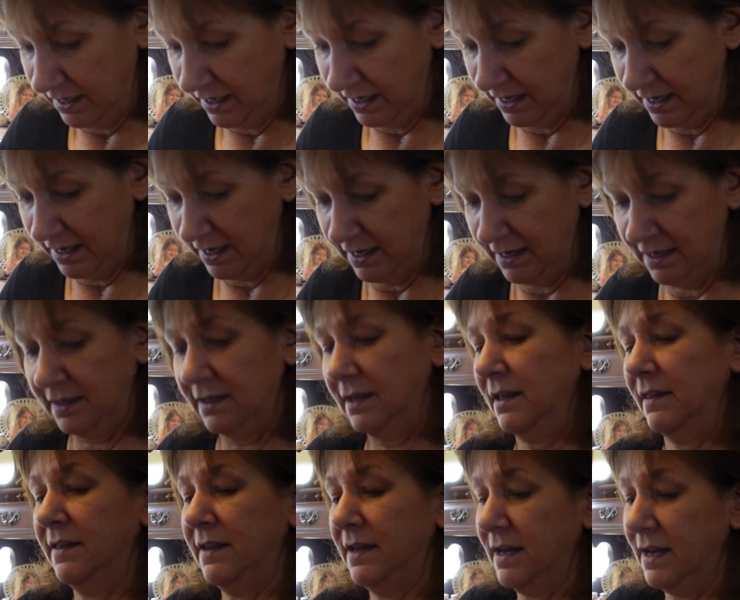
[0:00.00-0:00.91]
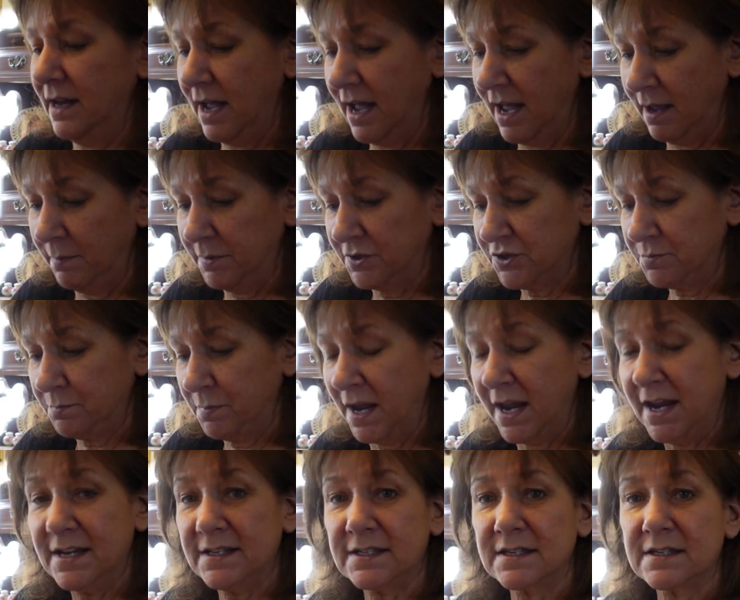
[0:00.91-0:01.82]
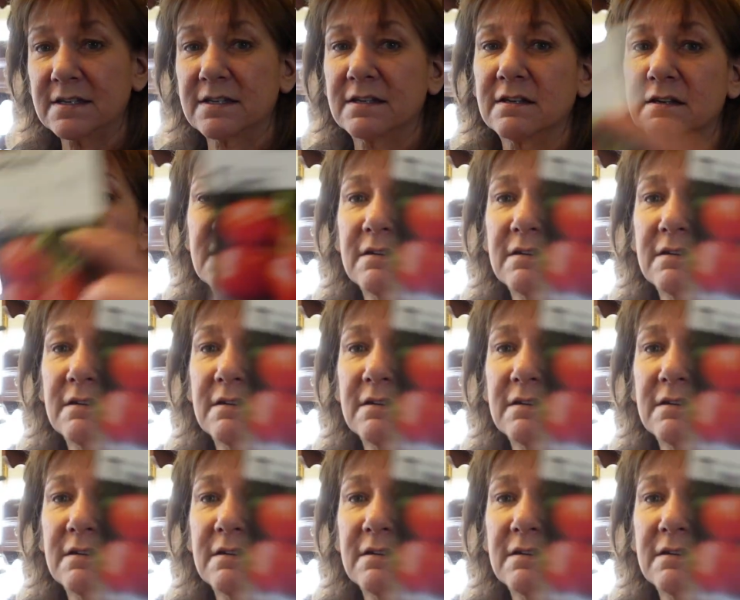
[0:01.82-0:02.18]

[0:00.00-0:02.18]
And the Amish paste,